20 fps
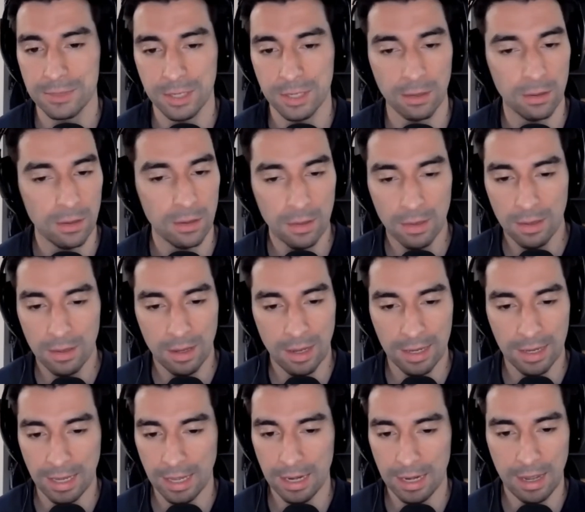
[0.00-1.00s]
So
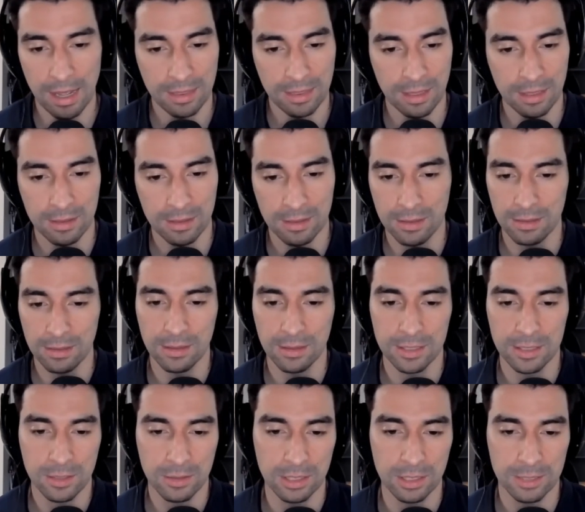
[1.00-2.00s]
again, I think
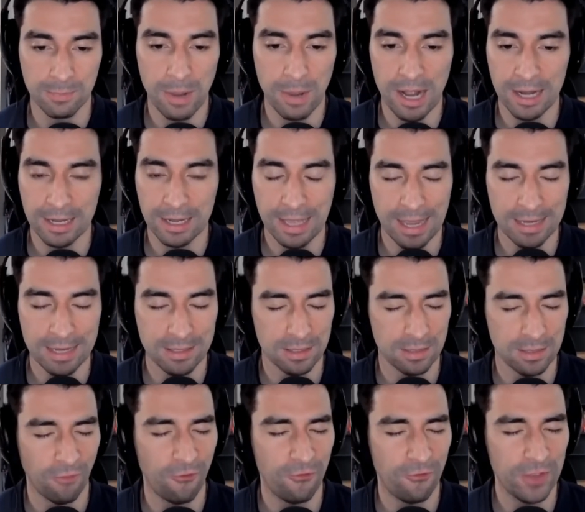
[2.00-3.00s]
this this podcast
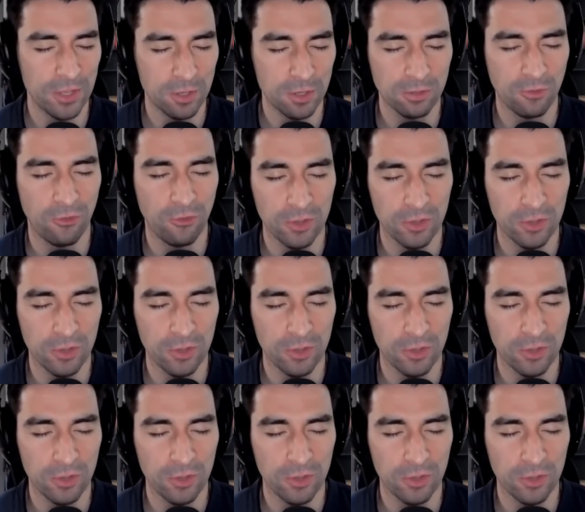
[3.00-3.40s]
is filled,